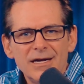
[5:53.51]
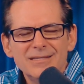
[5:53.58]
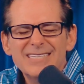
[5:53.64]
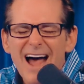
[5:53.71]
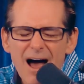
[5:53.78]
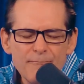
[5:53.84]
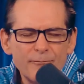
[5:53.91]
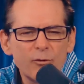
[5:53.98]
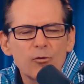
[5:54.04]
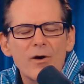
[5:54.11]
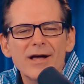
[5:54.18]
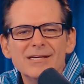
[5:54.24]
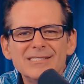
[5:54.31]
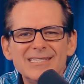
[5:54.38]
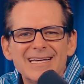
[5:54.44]
Tom
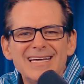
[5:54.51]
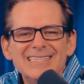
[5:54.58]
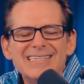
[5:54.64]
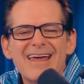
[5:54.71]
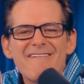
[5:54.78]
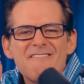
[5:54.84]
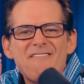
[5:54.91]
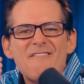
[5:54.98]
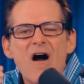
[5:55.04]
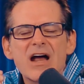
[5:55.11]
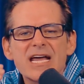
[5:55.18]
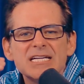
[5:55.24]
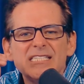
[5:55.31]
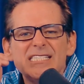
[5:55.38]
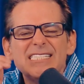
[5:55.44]
Perez is a
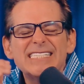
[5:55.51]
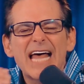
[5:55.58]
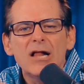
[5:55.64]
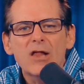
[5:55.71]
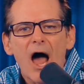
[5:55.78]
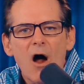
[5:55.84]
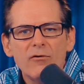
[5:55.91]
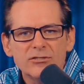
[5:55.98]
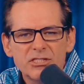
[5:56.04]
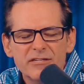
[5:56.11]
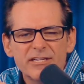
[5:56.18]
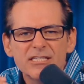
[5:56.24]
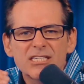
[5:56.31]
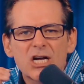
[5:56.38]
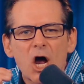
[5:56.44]
fucking sellout to
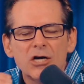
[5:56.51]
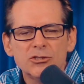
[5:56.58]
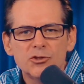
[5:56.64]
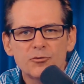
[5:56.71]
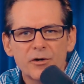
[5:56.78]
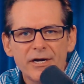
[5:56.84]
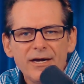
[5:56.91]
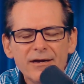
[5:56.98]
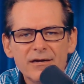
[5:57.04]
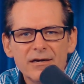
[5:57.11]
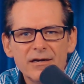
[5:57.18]
this country,